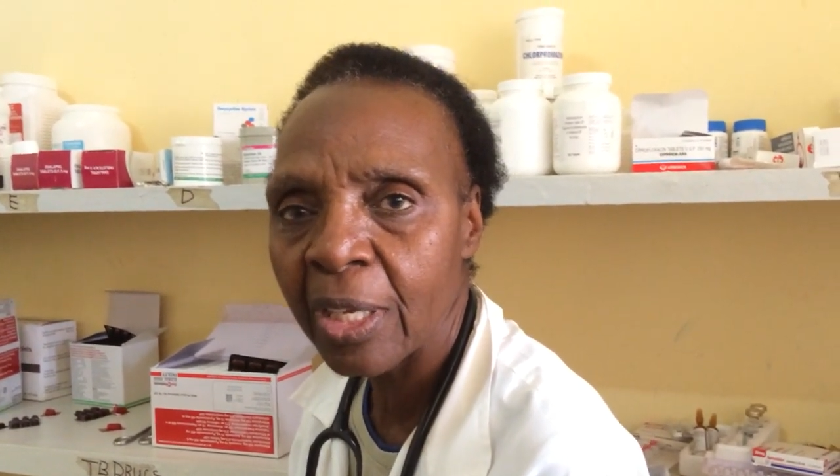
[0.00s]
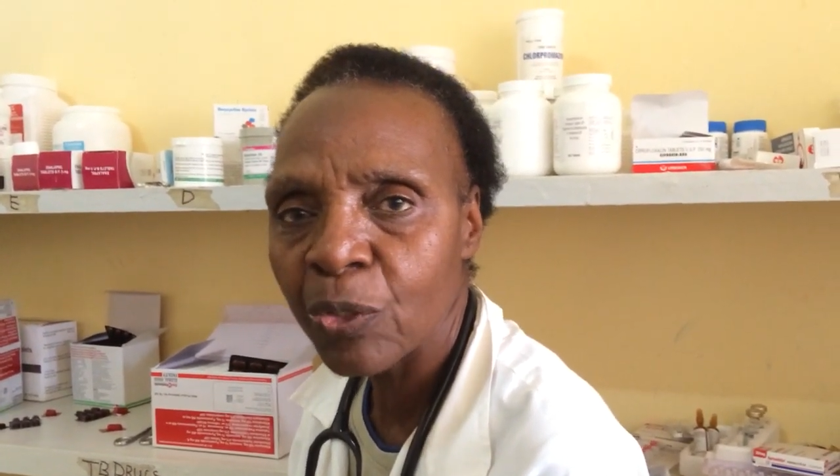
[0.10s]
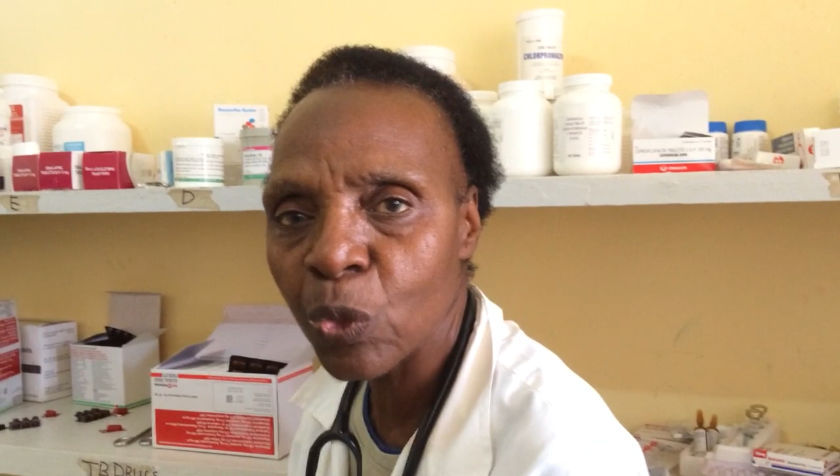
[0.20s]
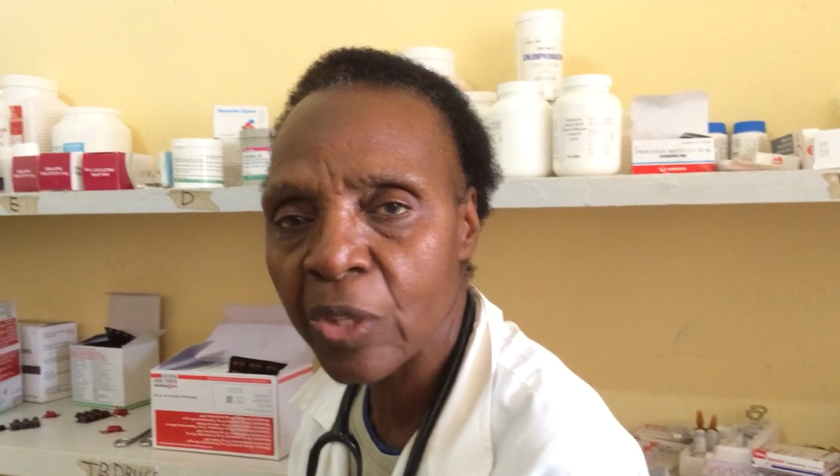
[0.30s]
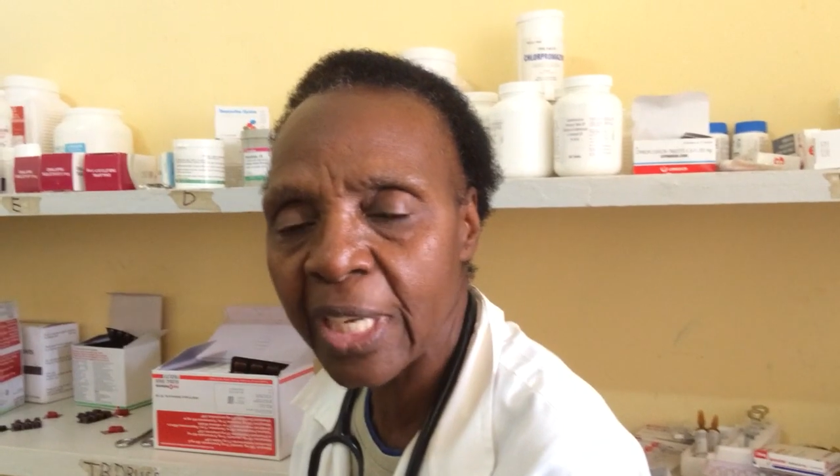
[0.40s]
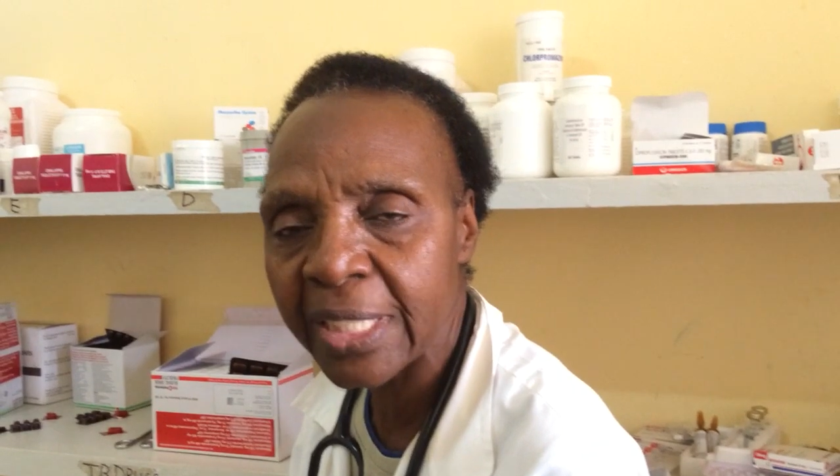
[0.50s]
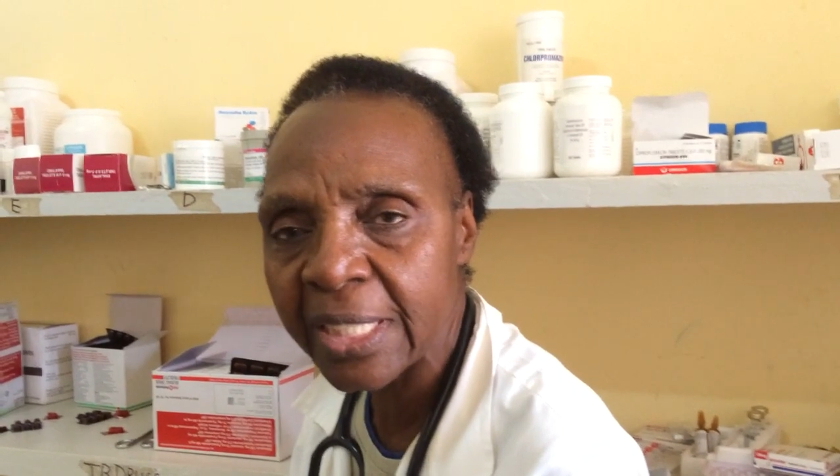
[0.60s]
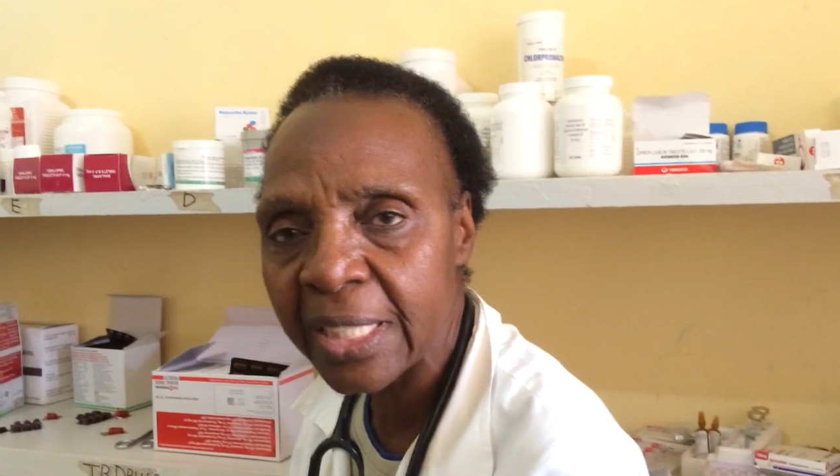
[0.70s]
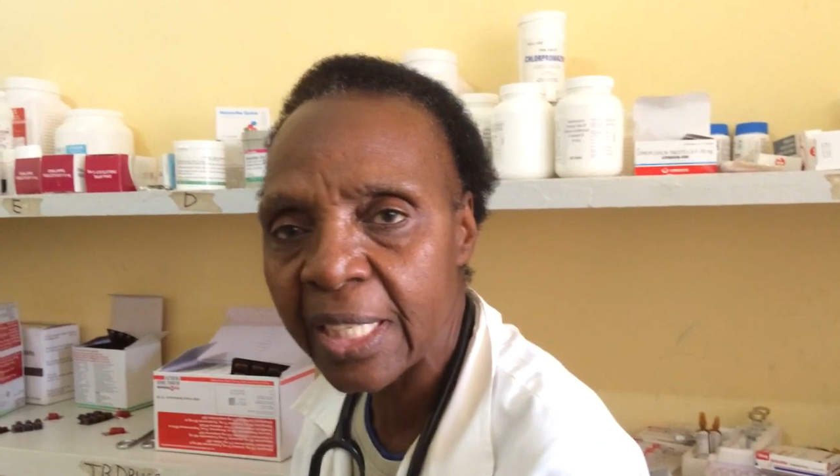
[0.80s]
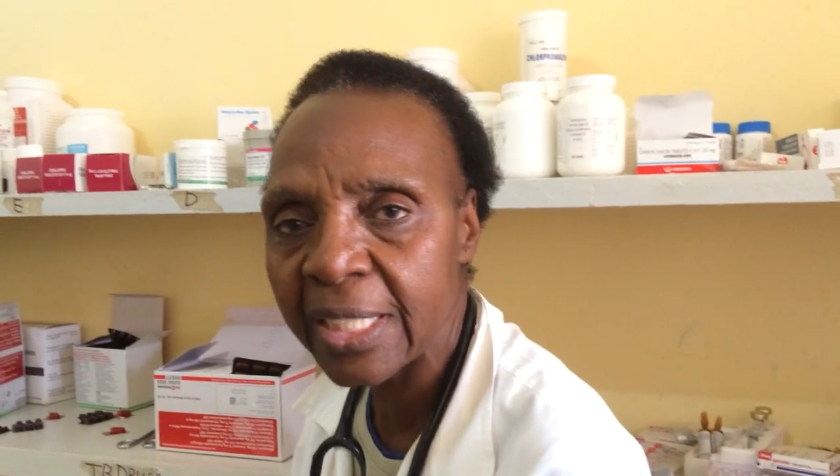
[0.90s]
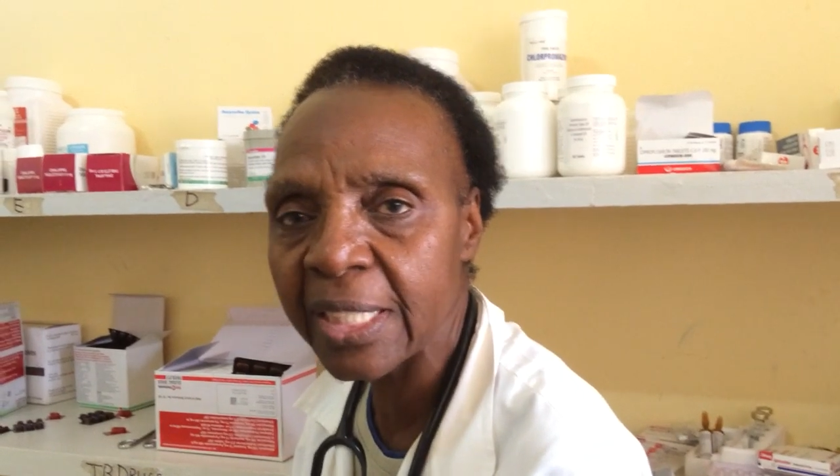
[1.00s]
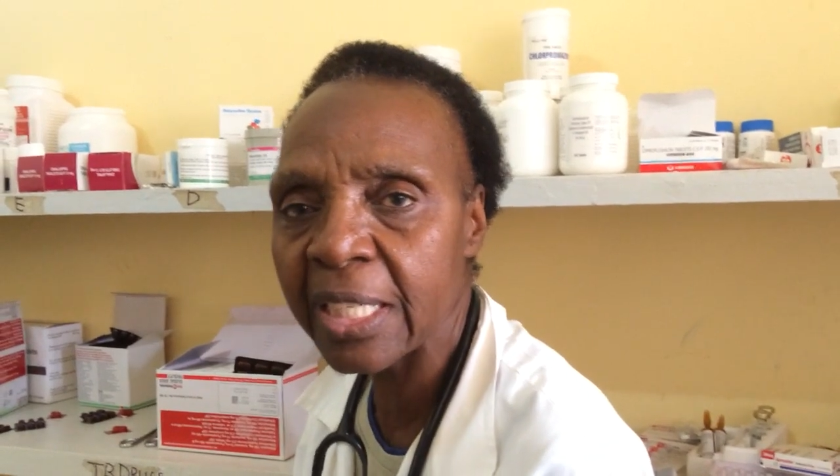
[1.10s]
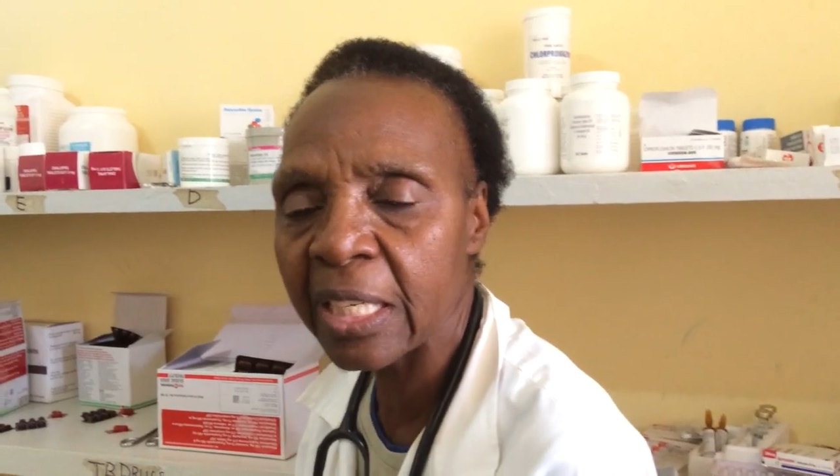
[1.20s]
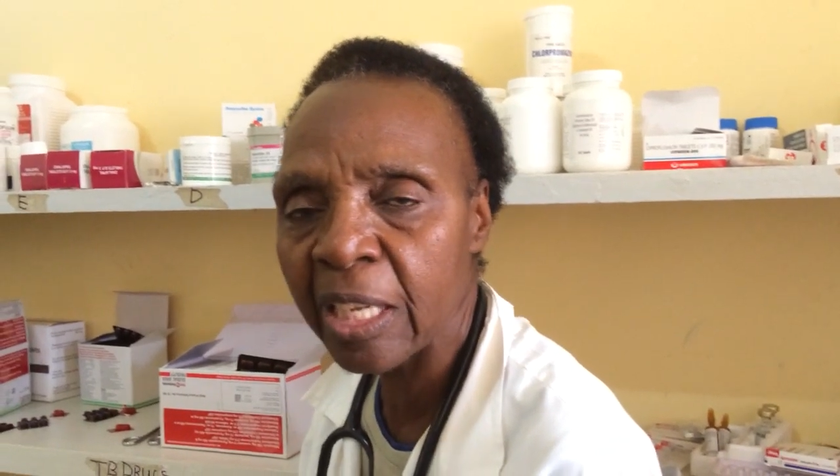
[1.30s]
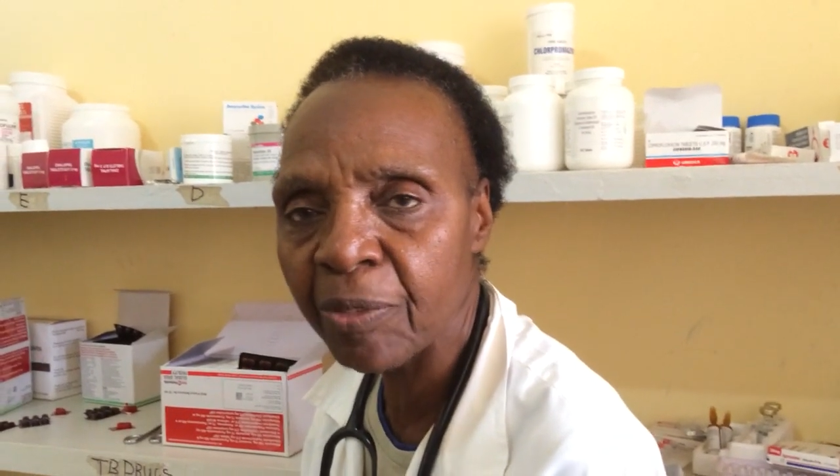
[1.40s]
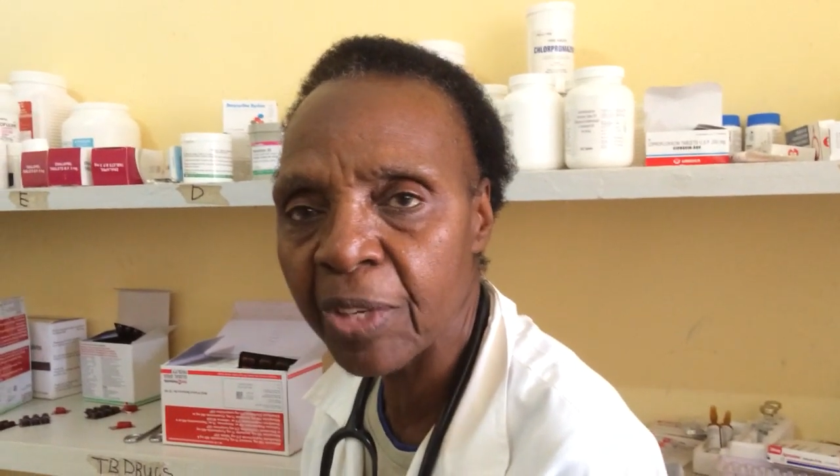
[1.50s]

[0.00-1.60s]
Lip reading: so that she can have